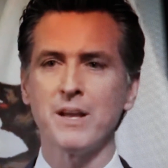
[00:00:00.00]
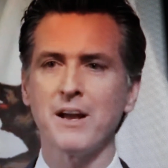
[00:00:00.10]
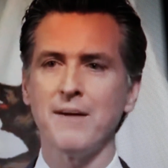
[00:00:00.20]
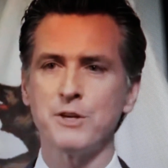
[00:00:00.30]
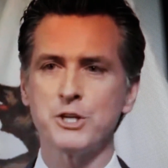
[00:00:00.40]

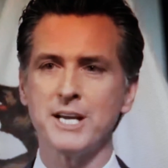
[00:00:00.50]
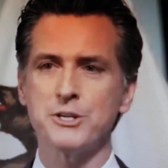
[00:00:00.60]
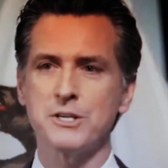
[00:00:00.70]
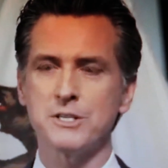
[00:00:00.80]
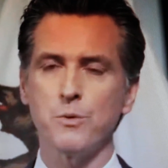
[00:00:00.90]

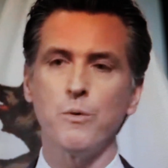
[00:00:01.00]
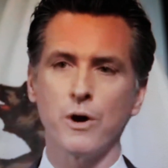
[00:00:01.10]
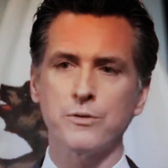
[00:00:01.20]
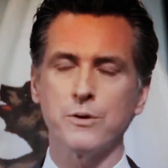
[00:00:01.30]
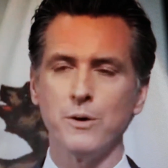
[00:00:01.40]
conversations, and we'll
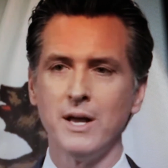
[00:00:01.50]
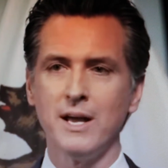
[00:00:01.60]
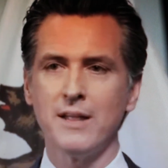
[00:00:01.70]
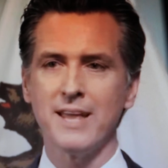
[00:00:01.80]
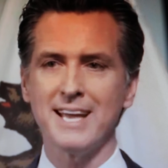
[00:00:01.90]
work through
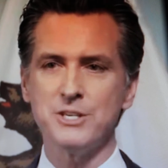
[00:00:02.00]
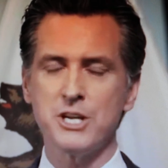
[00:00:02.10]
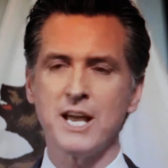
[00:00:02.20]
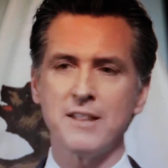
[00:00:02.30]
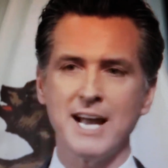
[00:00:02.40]
the
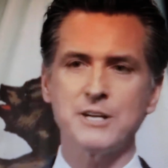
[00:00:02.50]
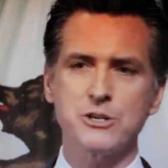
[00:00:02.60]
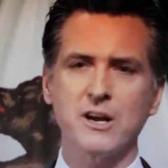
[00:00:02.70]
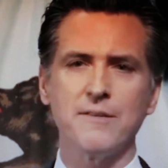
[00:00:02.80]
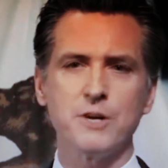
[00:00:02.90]
NGA, the
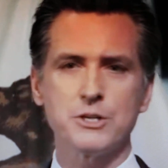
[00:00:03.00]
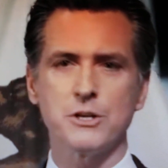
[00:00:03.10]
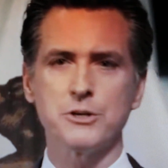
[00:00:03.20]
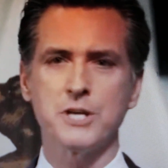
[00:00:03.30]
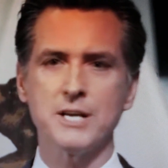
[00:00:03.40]
National Governors
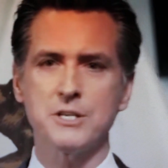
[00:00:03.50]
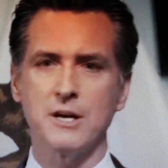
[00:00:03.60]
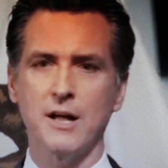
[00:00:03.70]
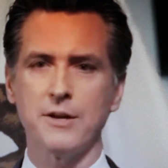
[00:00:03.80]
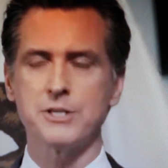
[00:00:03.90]
Association,
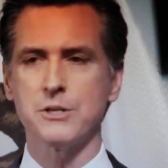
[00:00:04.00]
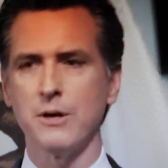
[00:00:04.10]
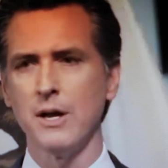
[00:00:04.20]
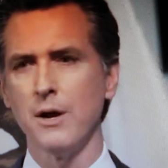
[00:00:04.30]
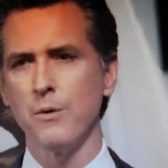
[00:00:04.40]
and others to
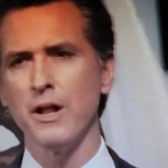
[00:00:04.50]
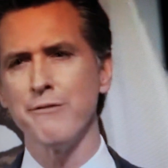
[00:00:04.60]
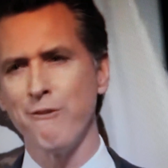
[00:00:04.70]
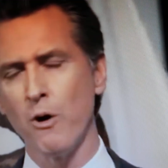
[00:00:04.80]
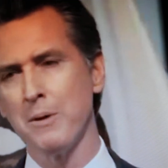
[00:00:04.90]
really
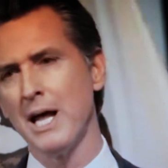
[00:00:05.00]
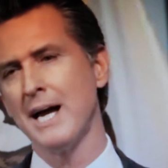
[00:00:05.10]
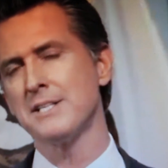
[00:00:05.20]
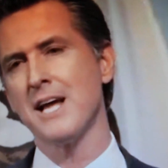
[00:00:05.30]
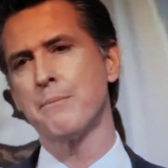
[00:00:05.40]

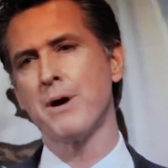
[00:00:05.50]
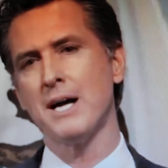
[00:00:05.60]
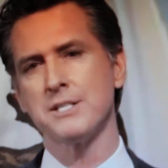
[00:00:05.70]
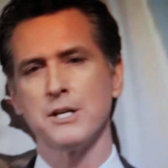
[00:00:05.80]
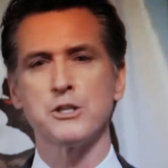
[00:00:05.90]
formalize that
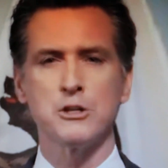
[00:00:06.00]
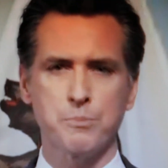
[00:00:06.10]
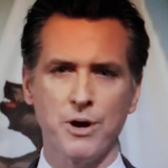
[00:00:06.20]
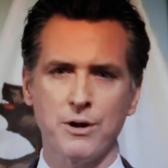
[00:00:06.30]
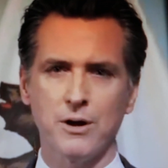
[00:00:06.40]
process, those
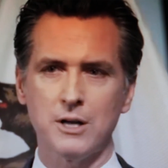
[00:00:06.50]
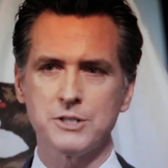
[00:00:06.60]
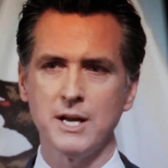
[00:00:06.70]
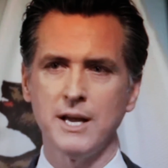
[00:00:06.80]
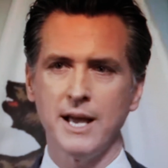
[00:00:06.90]

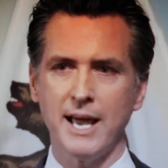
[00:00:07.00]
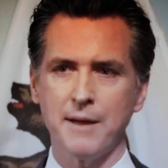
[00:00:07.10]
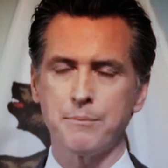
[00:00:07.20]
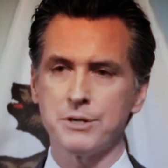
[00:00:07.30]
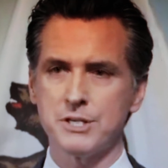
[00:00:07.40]
protocols
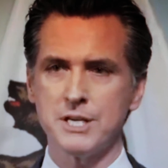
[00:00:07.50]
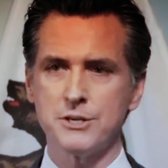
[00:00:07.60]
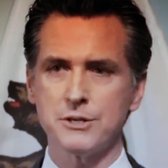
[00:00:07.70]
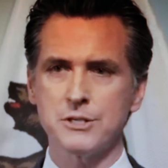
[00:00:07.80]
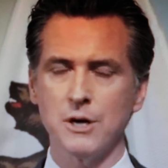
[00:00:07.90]
and
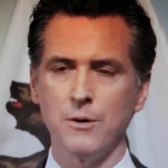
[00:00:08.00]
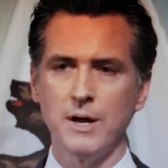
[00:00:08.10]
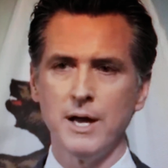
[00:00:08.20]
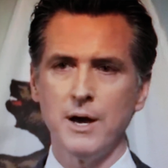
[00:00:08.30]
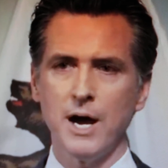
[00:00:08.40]
procedures. So
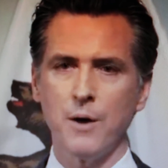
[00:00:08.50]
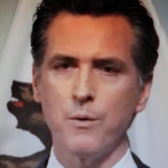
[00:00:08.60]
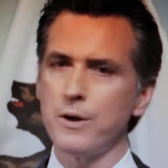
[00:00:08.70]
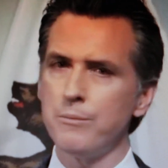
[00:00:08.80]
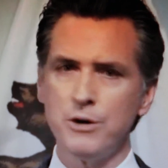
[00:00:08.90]

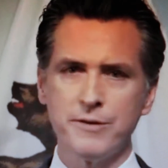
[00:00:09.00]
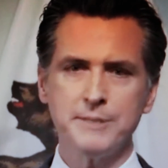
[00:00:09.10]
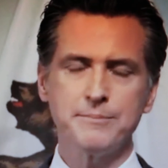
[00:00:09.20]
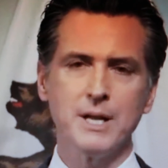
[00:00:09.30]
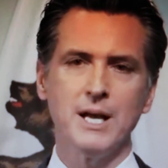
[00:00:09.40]
we're
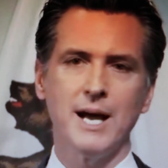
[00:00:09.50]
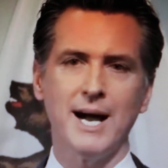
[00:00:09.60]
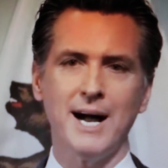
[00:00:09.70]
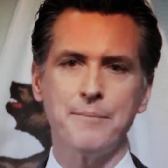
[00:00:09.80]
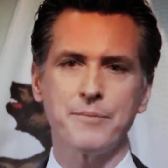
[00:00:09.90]
moving
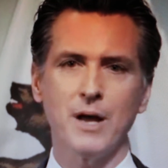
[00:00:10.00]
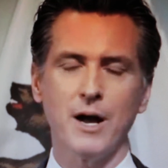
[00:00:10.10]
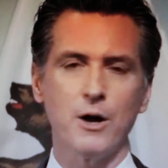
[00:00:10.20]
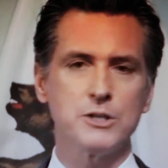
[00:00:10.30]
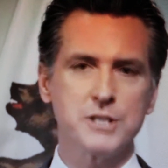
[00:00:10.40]

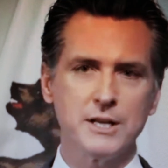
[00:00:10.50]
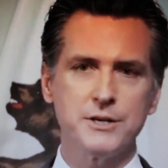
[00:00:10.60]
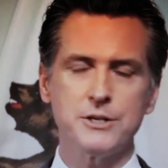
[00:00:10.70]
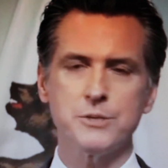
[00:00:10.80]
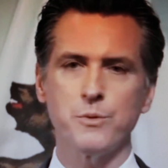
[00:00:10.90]
on all
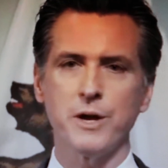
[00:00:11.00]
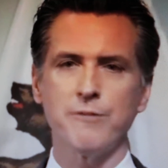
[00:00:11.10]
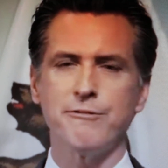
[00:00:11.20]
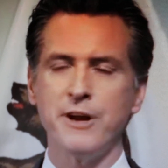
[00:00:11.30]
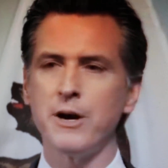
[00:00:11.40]
cylinders. We are
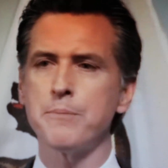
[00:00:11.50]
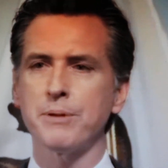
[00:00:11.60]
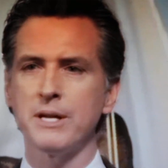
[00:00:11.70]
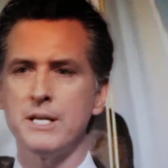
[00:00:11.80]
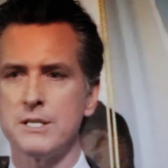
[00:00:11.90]
very
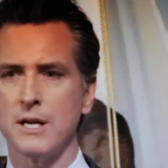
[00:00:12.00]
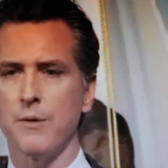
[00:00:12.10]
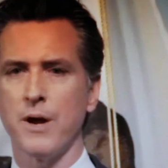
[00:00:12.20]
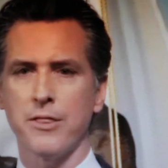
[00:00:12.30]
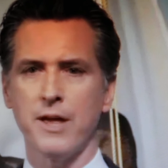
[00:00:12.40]
pleased, and I
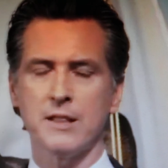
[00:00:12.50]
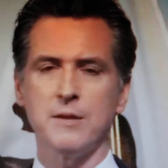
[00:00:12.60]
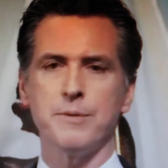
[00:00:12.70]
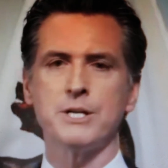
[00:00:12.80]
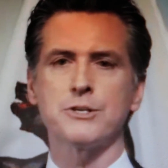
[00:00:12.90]
want to thank the
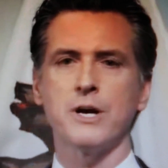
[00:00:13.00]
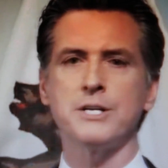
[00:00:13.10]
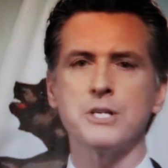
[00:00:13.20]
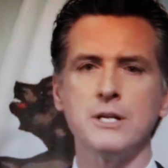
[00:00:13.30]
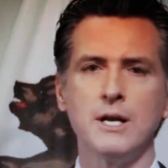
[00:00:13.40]

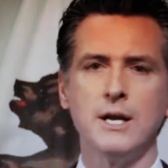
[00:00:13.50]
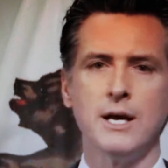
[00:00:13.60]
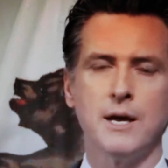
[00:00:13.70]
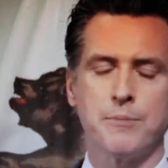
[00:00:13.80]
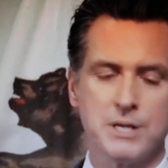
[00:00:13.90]
administration.
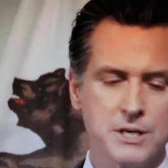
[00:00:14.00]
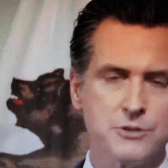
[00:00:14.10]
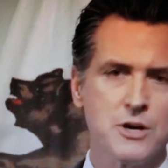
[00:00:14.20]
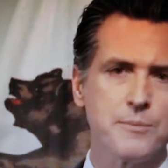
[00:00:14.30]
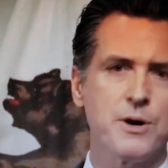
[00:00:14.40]

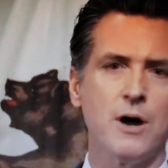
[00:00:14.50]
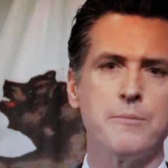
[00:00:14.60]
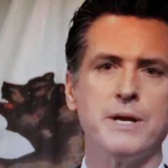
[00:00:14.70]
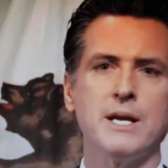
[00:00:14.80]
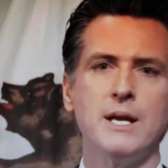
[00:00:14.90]
President Trump
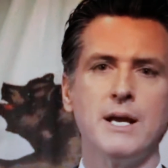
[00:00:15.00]
called me